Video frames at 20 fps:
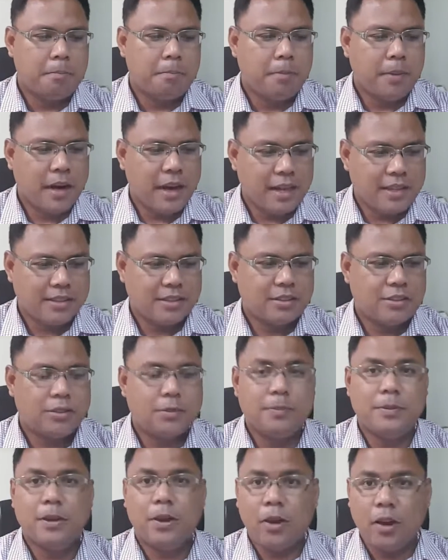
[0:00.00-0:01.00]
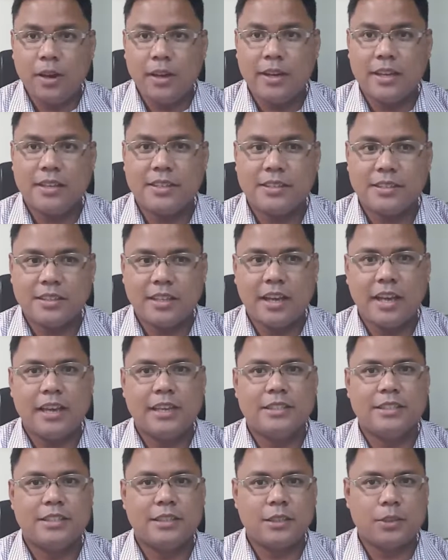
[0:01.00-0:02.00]
But to be honest, I
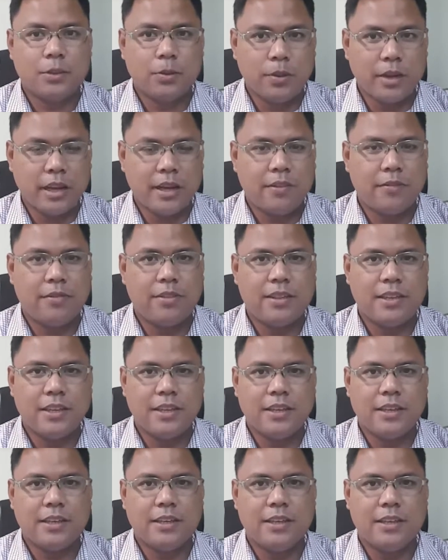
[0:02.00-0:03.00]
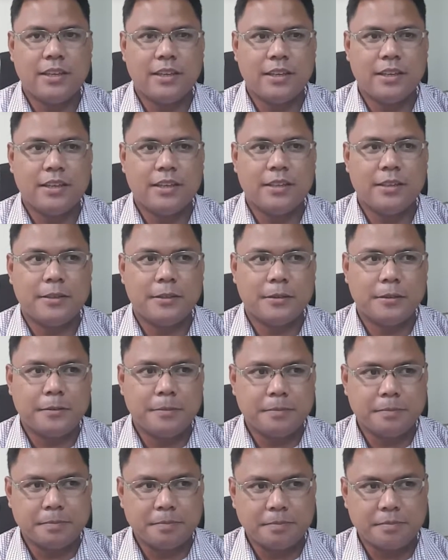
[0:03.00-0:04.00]
still don't have the
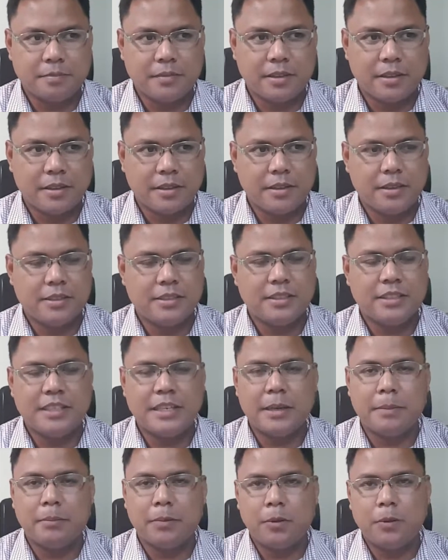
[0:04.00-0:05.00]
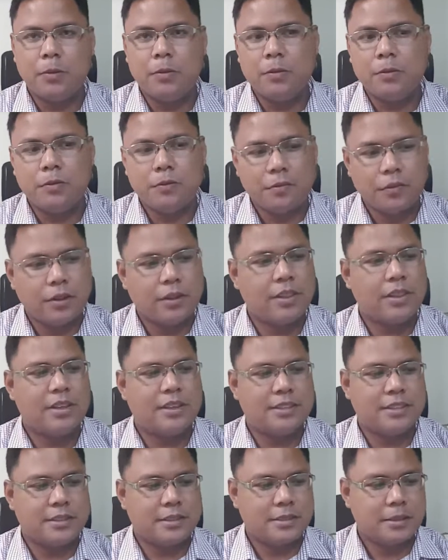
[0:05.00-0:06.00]
CMO for
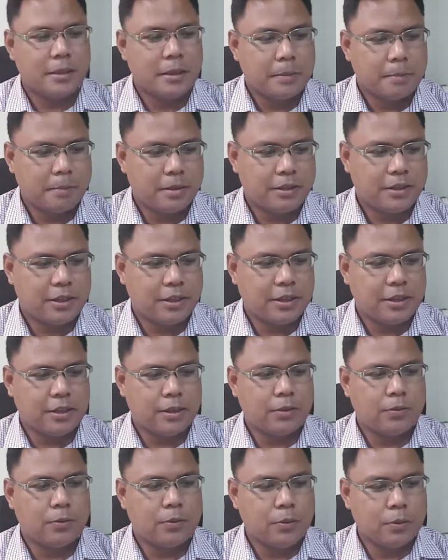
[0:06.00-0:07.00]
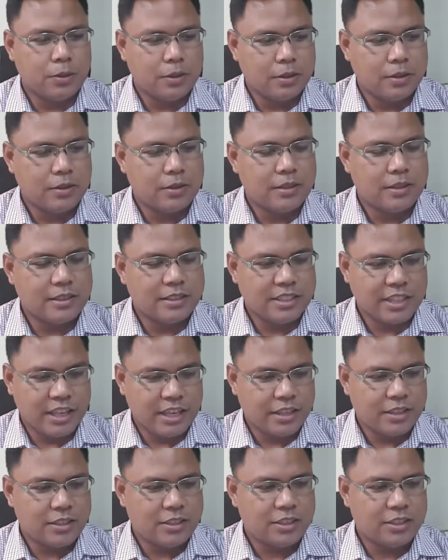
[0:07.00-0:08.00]
this particular rule
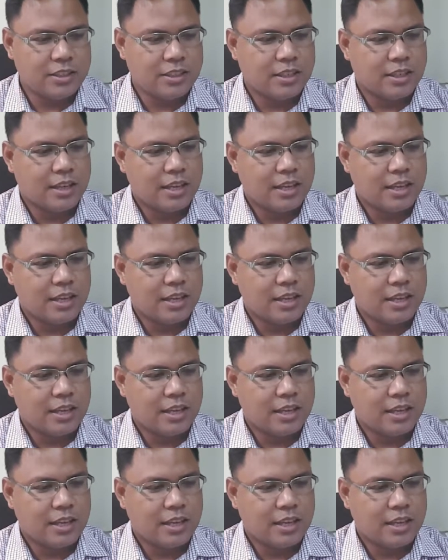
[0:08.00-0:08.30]
change.